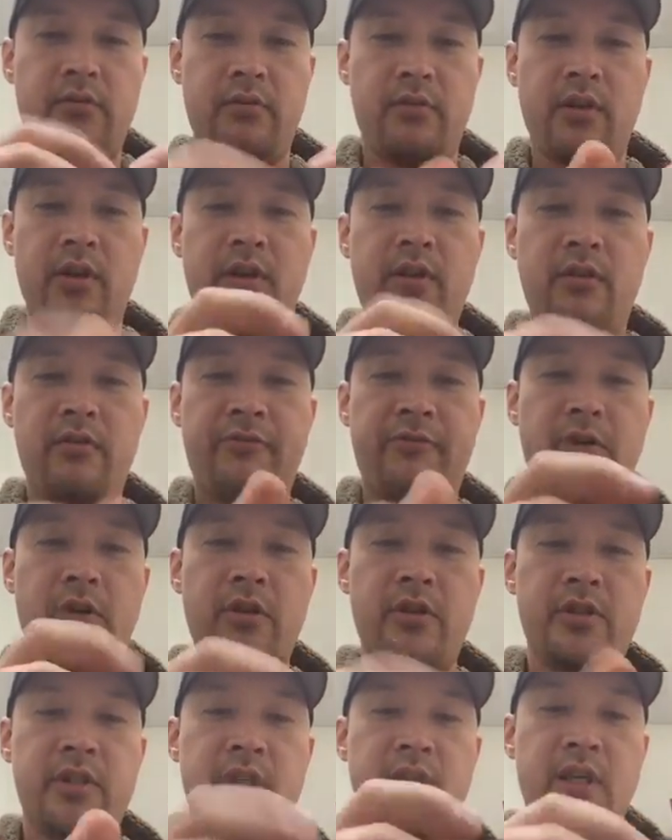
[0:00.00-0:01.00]
Put it on here
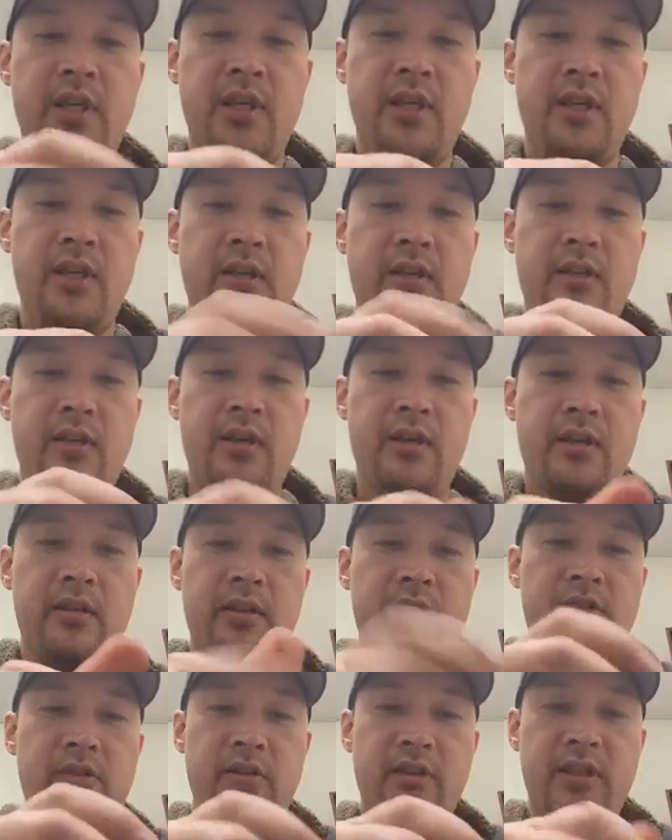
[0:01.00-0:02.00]
first.
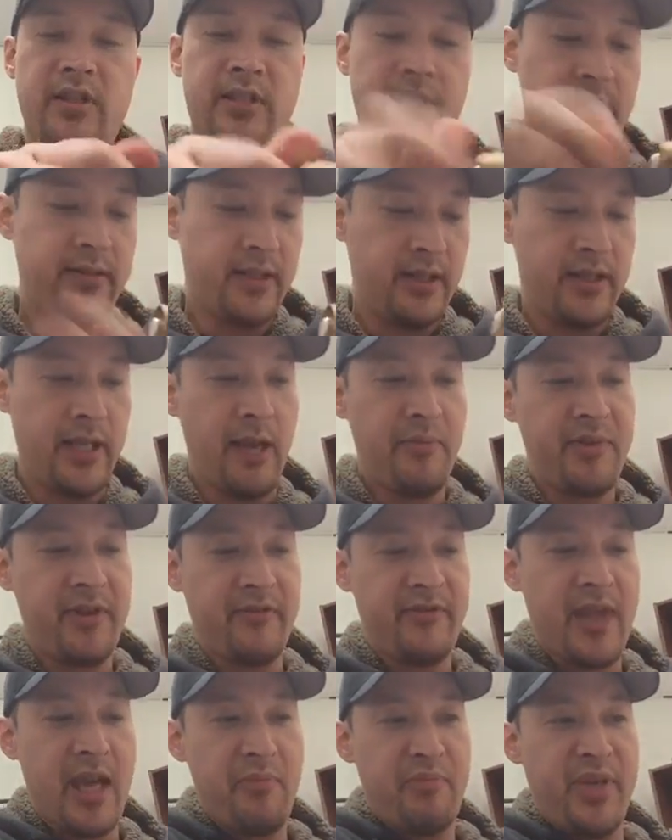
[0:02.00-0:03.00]
It's going to set the depth
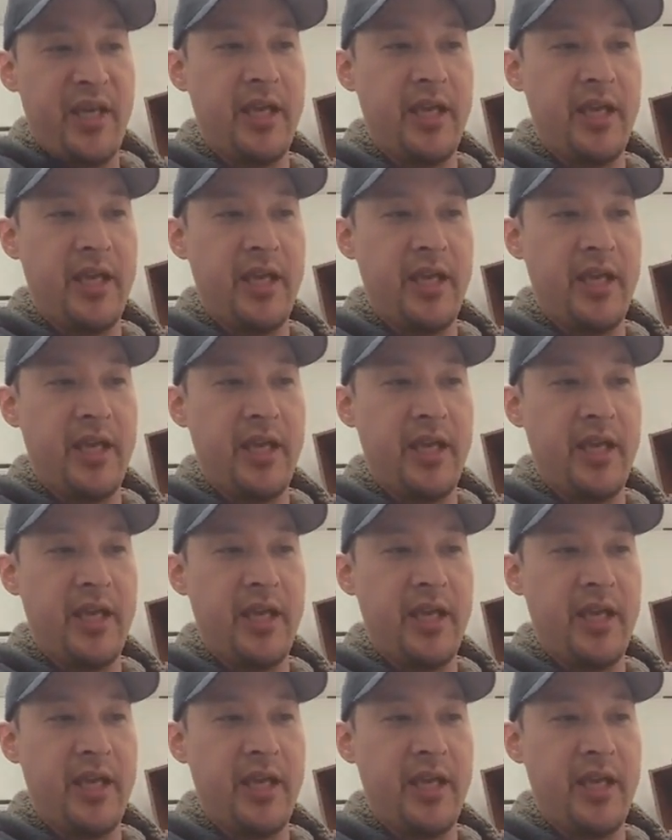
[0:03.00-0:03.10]
of that